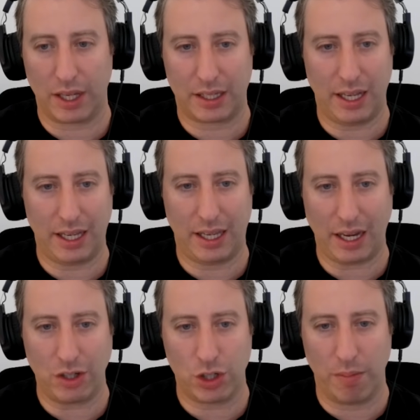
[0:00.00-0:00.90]
Like they
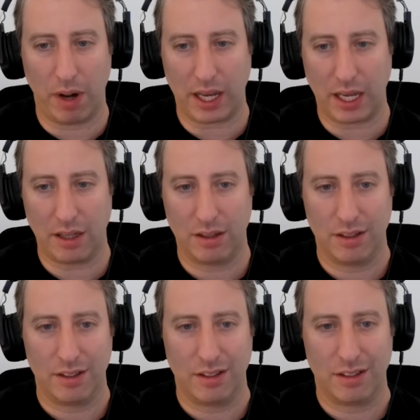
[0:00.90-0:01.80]
gate your money,
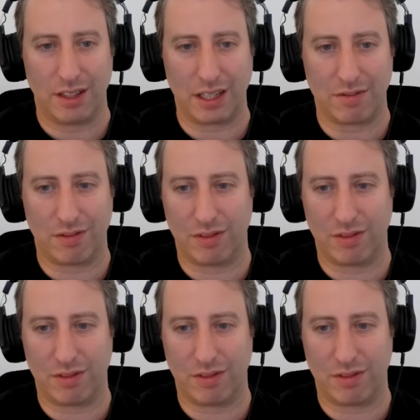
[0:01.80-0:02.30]
they